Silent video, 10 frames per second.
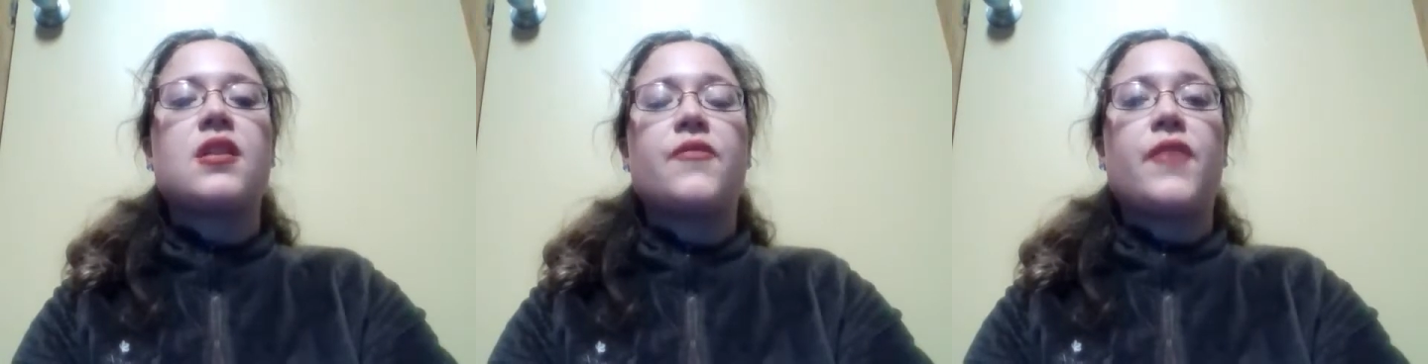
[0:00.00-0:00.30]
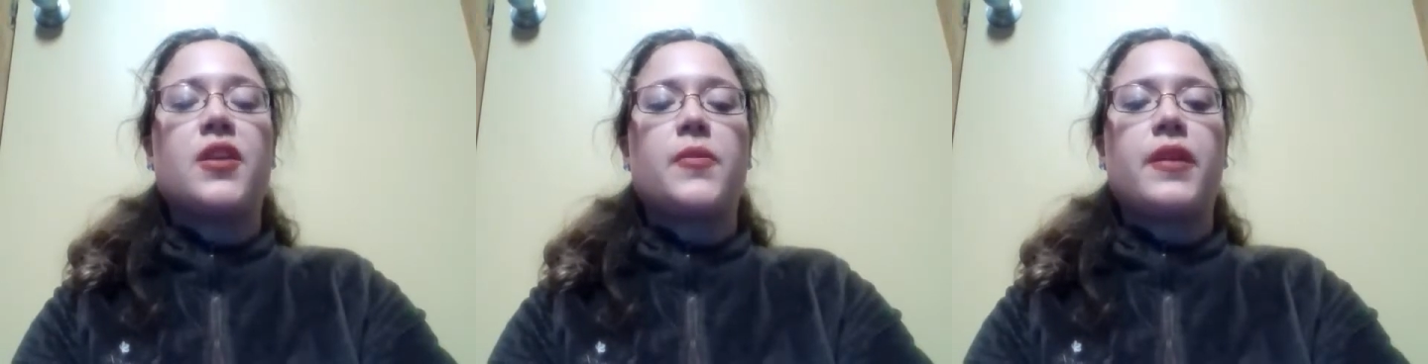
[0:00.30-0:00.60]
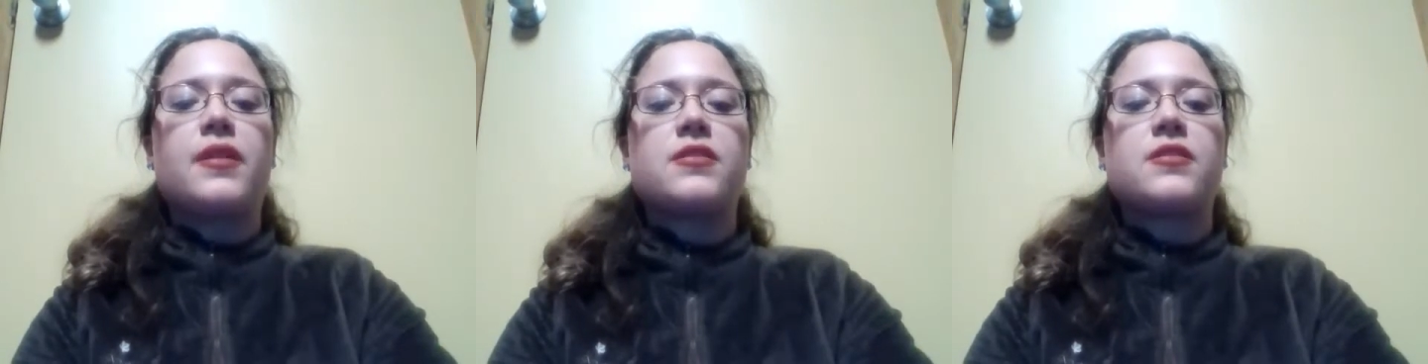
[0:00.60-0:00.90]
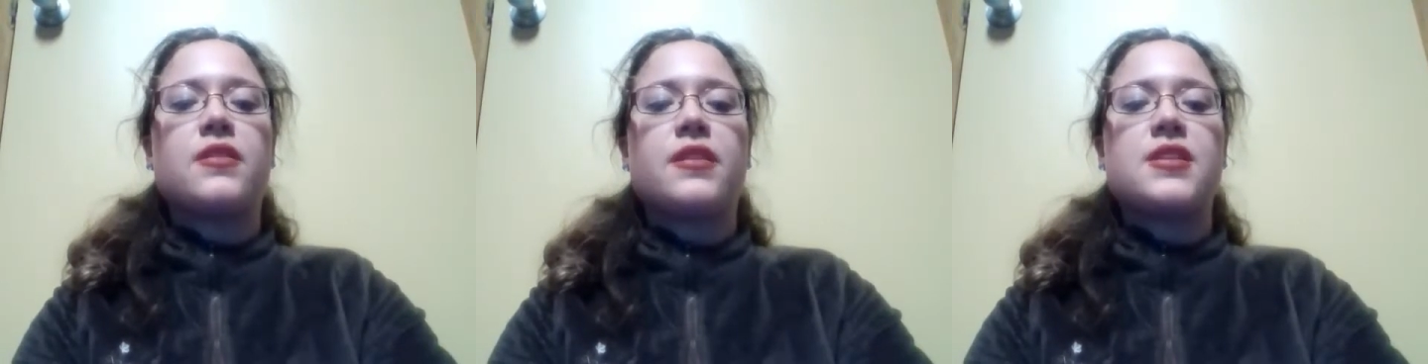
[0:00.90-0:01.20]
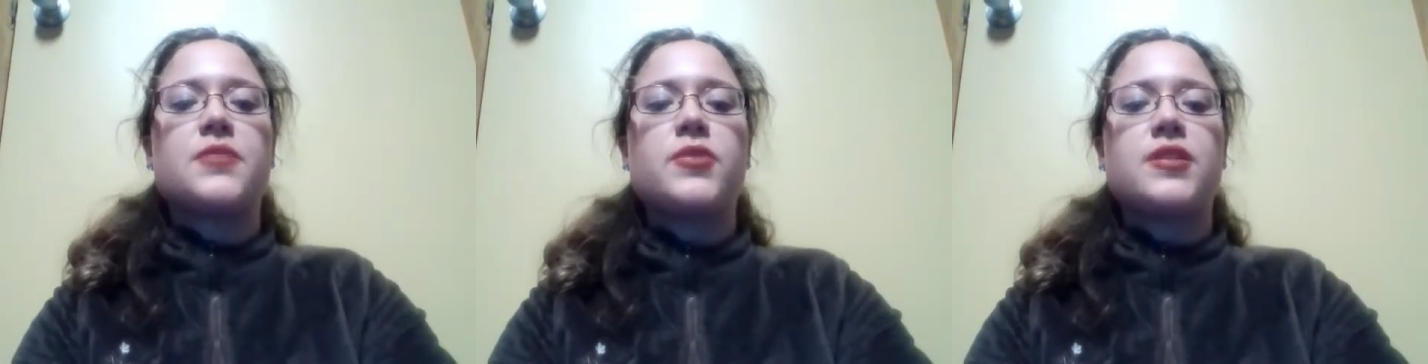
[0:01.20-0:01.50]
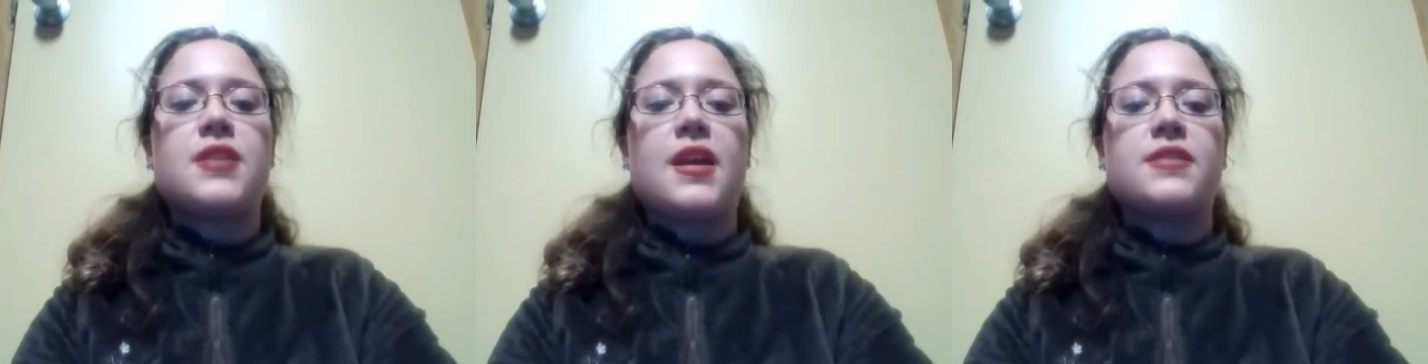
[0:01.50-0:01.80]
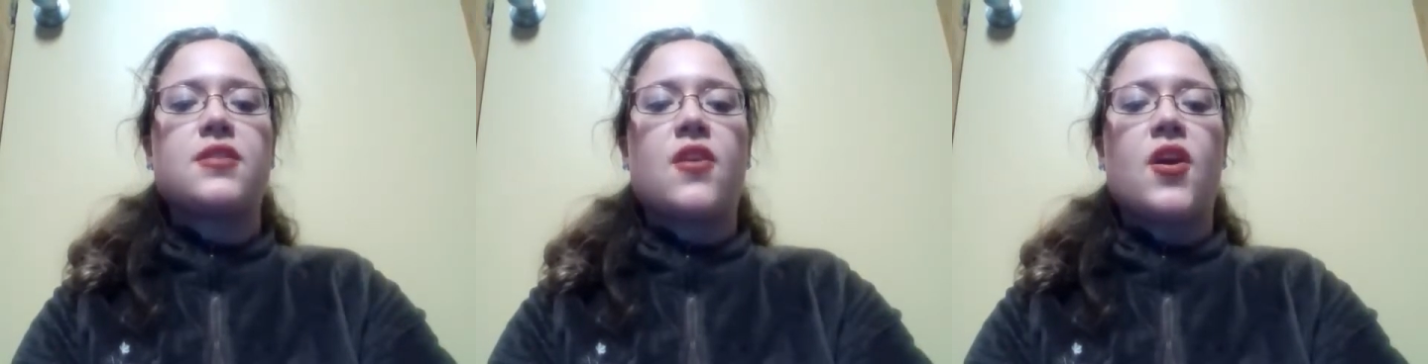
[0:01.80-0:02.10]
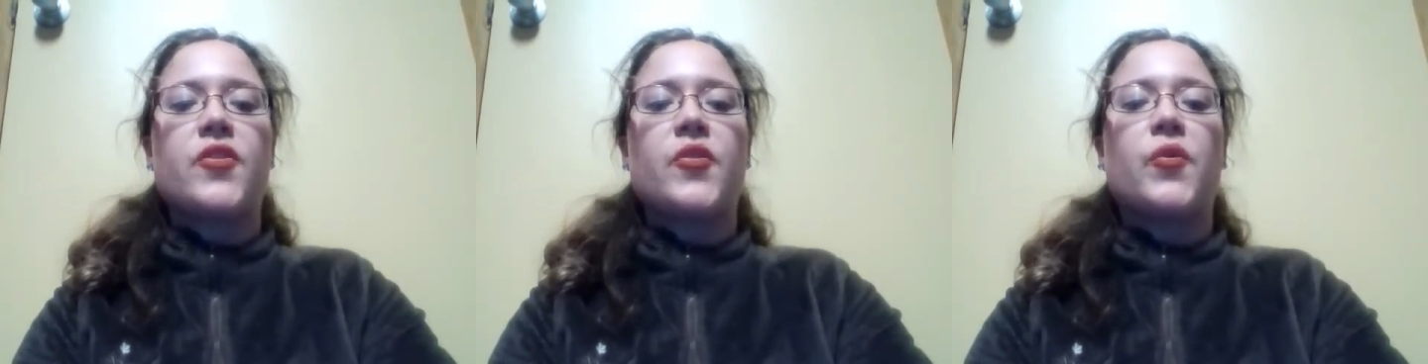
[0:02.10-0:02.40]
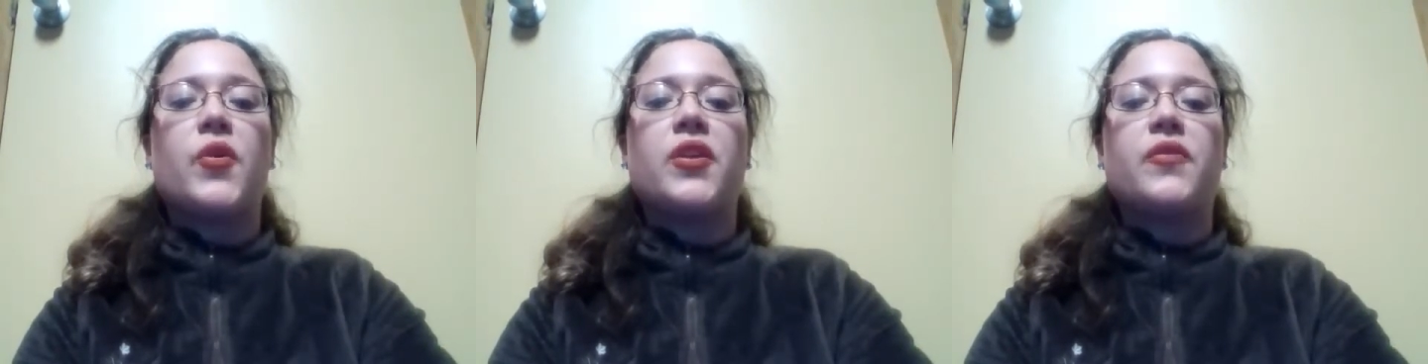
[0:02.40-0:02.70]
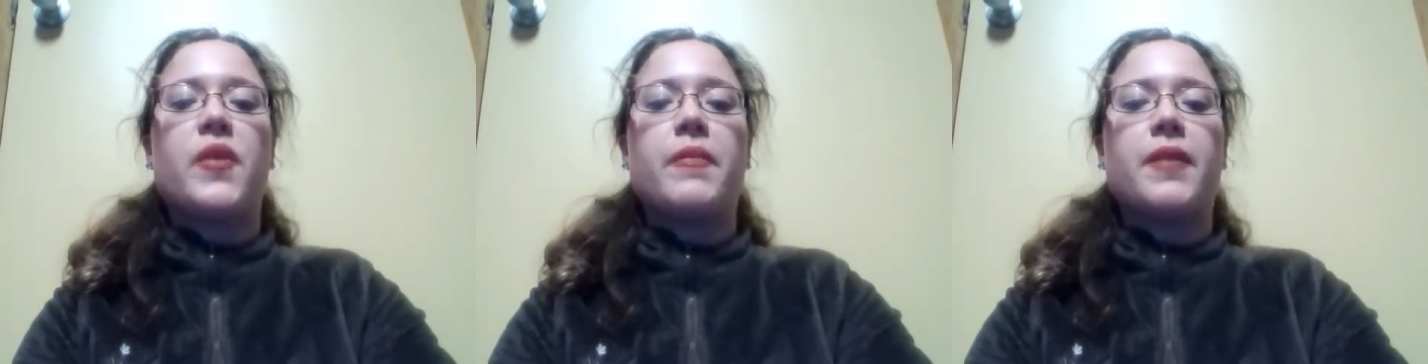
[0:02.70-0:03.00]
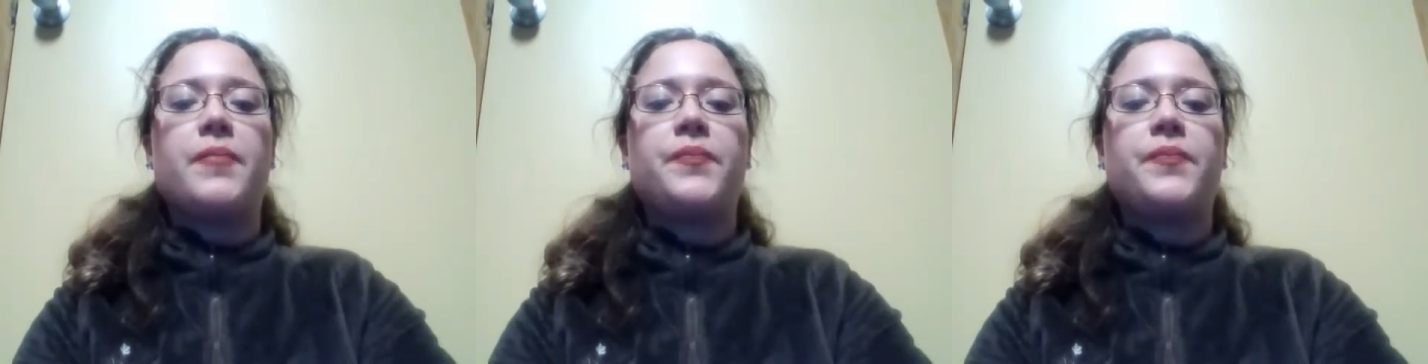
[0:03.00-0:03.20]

the fundamentalists present on the role of women.